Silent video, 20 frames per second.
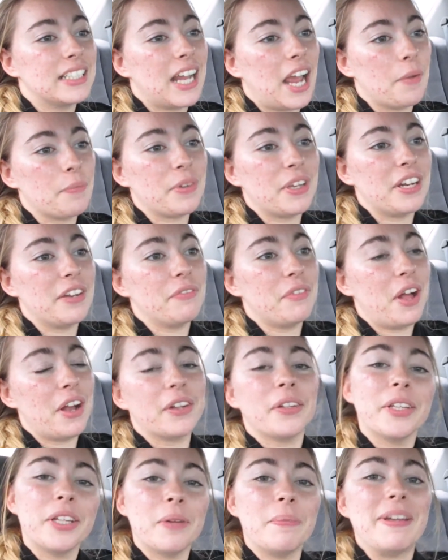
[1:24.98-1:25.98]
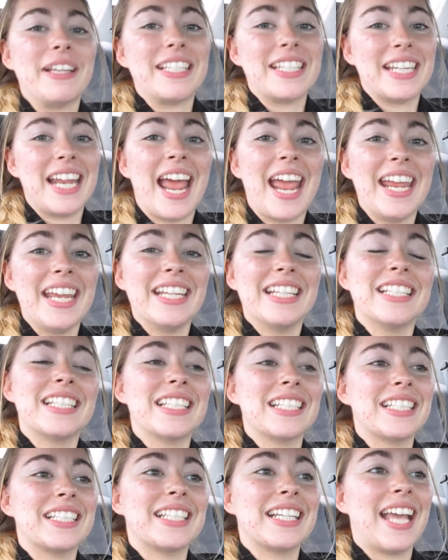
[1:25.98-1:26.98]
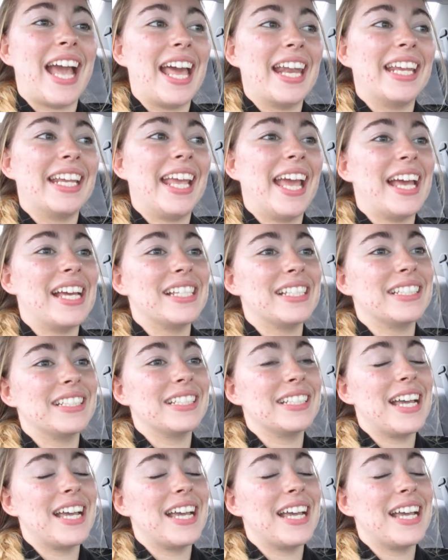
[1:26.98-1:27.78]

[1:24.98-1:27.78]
I'm gonna vlog a little bit tonight just to kind of get